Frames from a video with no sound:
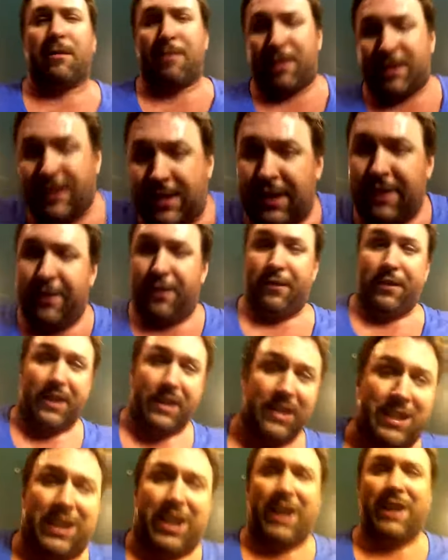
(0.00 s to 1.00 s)
about Tinder
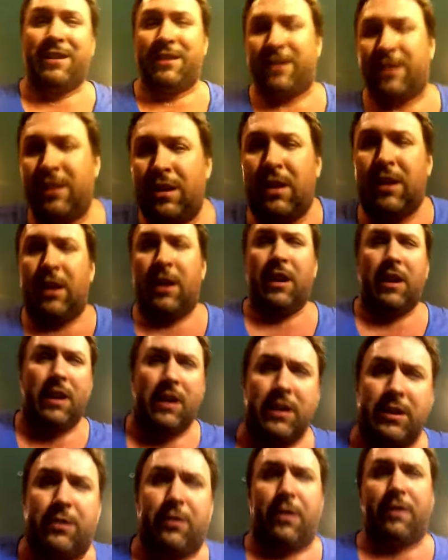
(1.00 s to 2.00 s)
that's
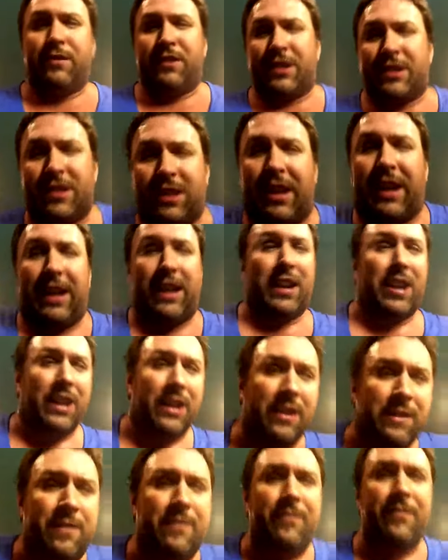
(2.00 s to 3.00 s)
sort of just like
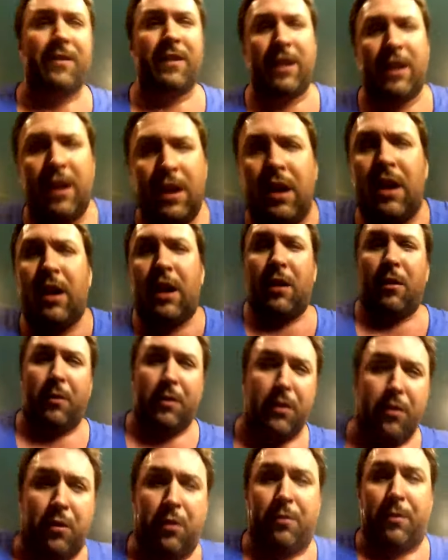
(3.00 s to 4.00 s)
when
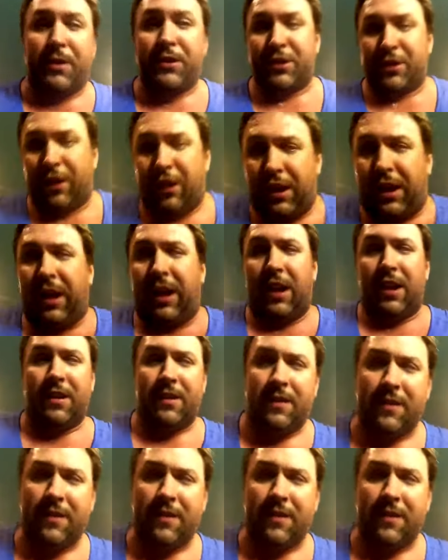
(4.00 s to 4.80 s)
you originally